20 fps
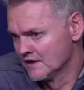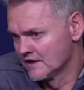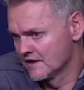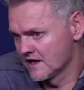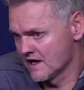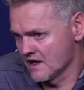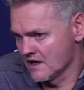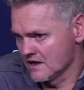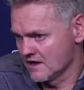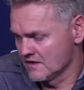
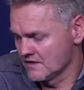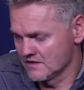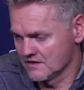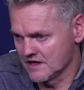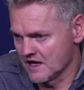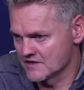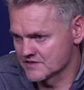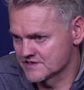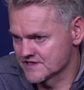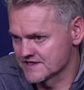
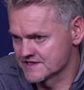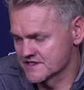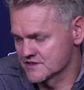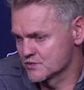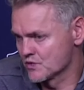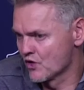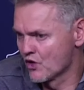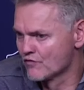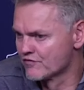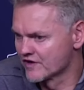yeah, our
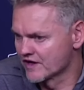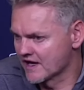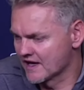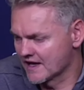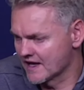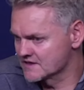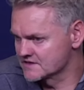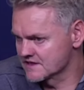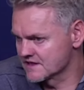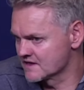sixes were
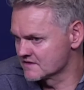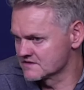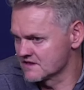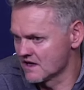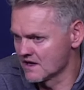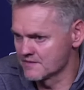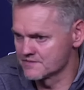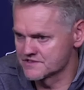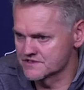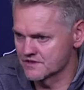over-connected at
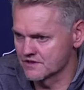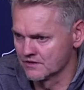times.